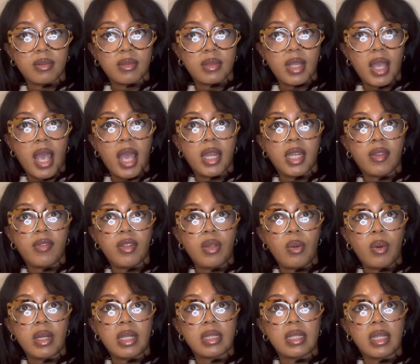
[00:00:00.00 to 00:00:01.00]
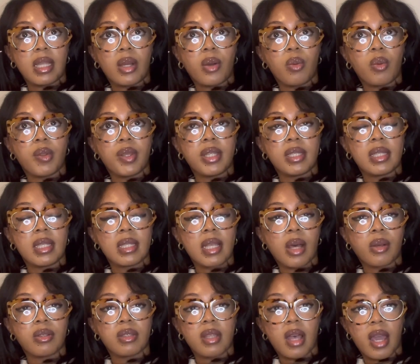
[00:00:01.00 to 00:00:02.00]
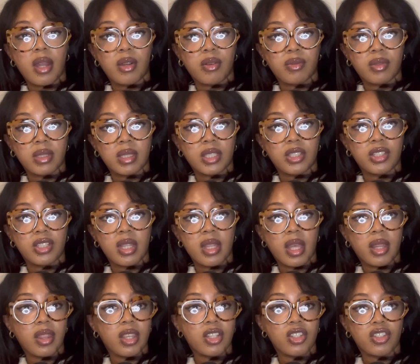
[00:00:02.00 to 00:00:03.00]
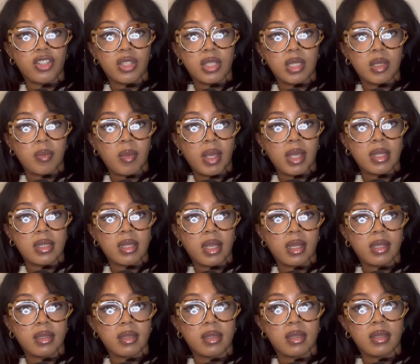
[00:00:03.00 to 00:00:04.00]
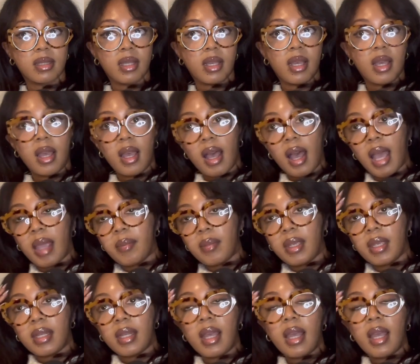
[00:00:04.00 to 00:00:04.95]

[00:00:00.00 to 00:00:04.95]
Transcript: And if you want to say like, well, this is outside of religion, that this just makes sense. I mean,